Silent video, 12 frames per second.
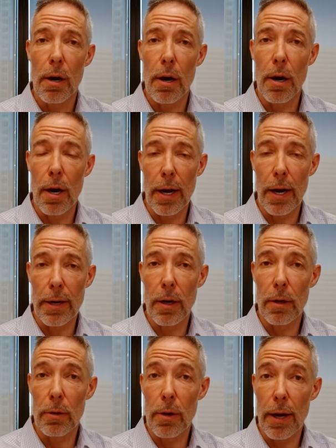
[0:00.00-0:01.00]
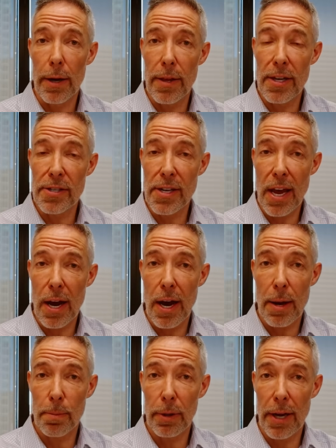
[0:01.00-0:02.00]
on a lot of these
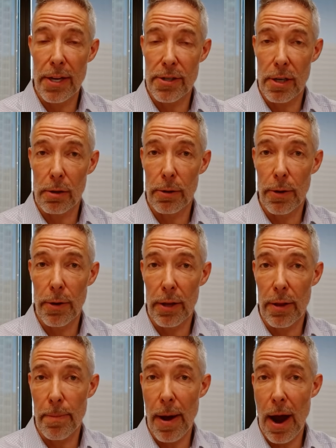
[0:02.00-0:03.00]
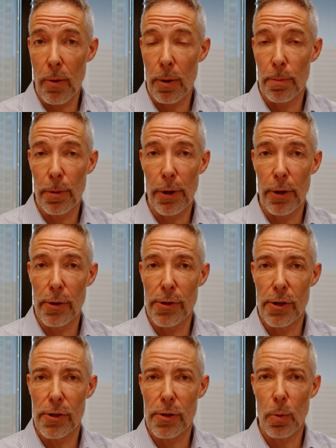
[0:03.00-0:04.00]
AI plays, including the power
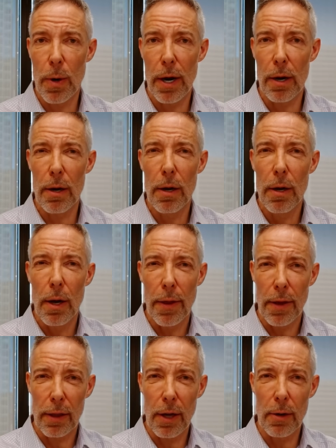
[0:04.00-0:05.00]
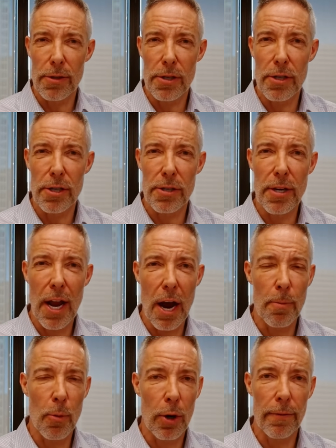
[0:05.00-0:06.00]
producers, where I think there is just
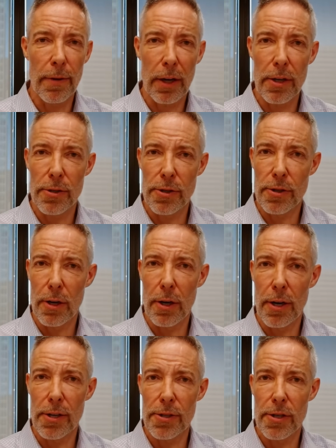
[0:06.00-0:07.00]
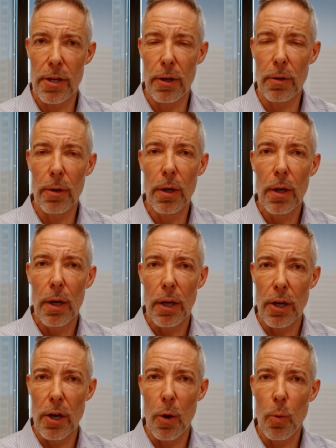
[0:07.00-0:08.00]
now more of a concern as to,
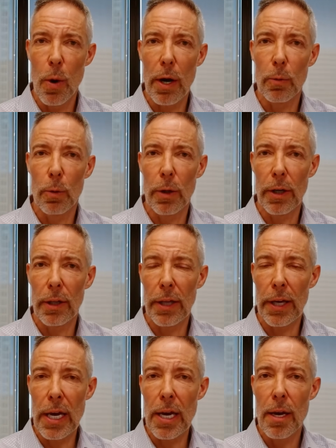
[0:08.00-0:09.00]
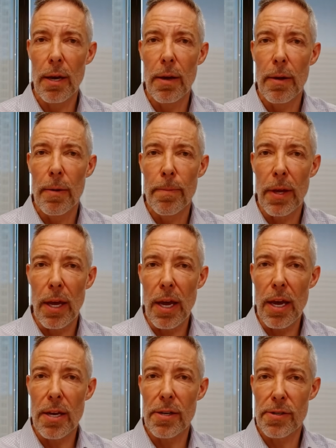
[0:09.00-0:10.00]
what really
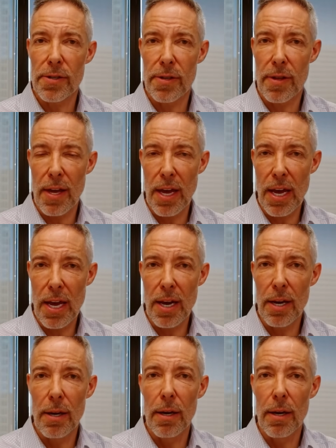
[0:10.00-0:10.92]
is the